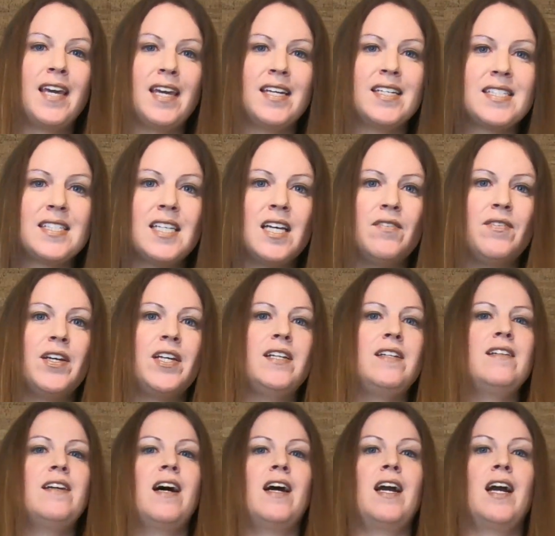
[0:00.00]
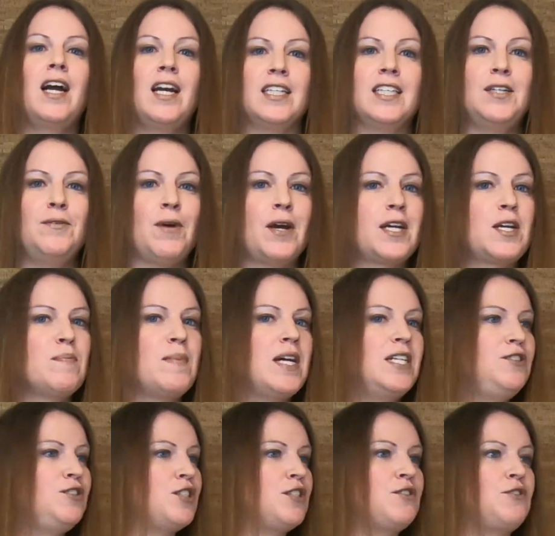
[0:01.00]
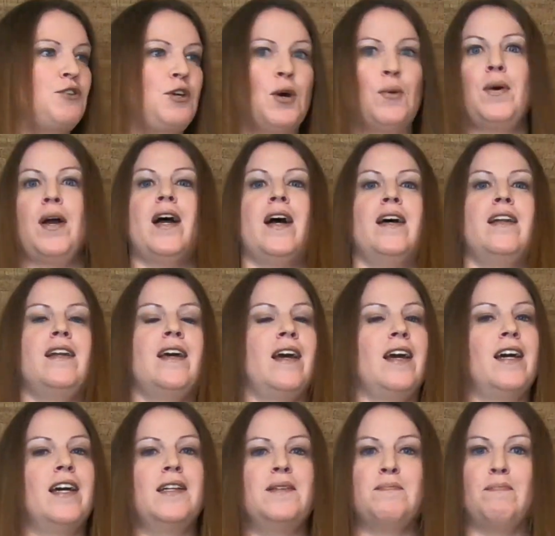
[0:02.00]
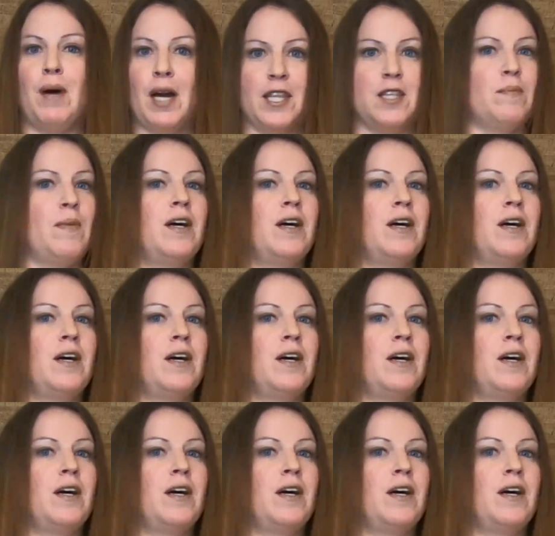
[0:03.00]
KS7, I highly recommend just go ahead and buy the